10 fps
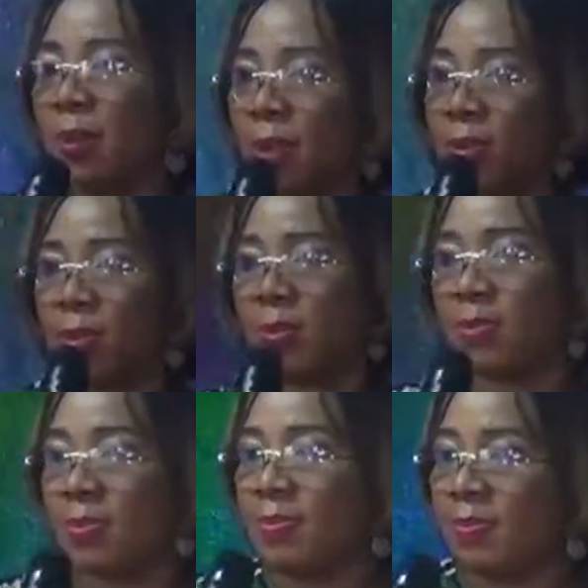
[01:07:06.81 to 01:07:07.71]
about.
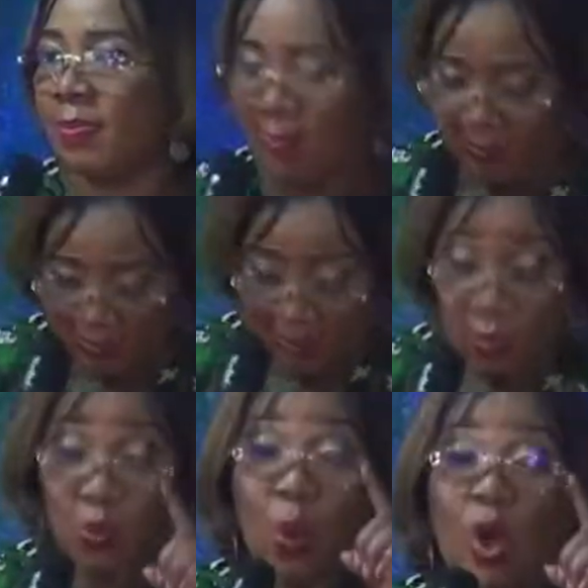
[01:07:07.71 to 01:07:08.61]

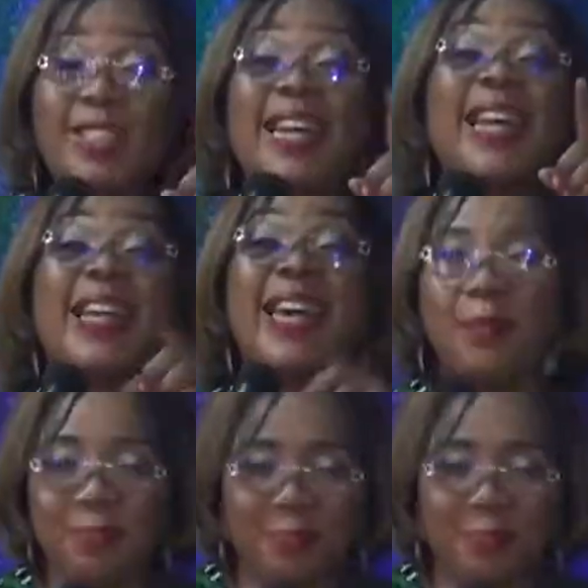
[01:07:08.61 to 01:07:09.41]
One day came.